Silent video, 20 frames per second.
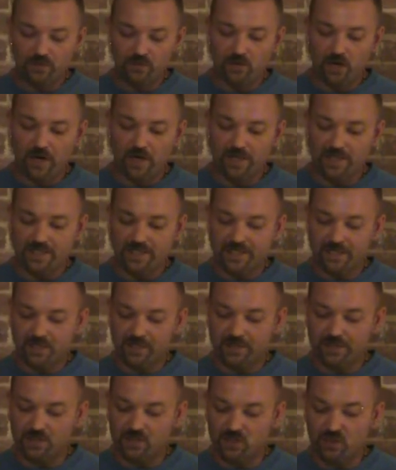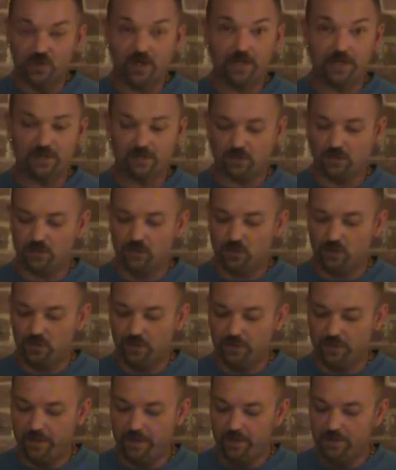trying to sell us trinkets or
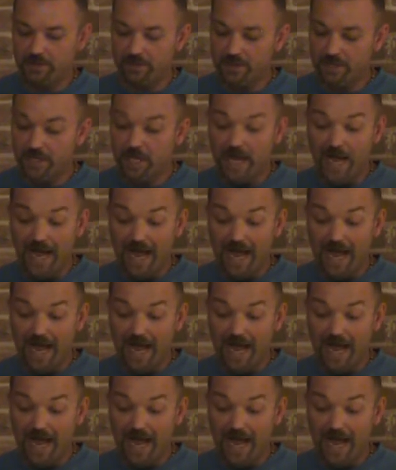souvenirs,